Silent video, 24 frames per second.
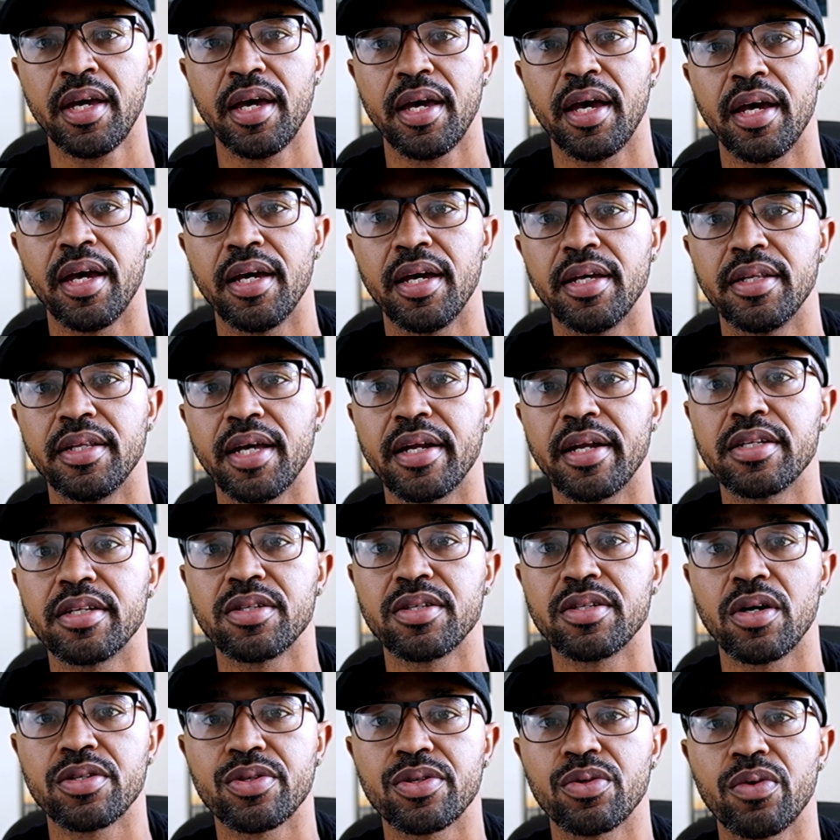And that is
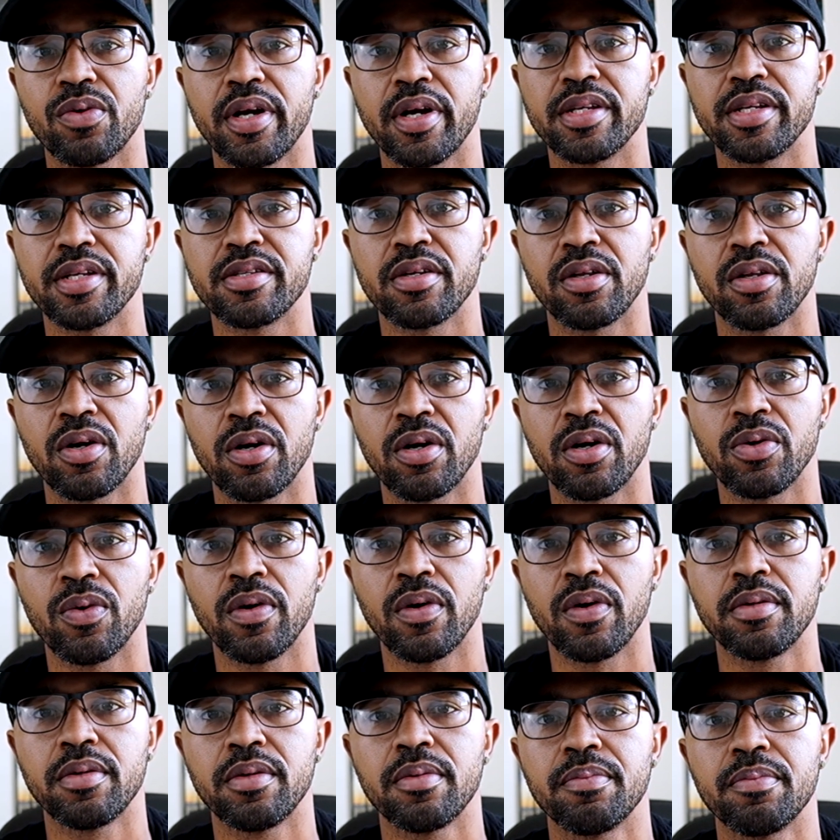also great to learn on,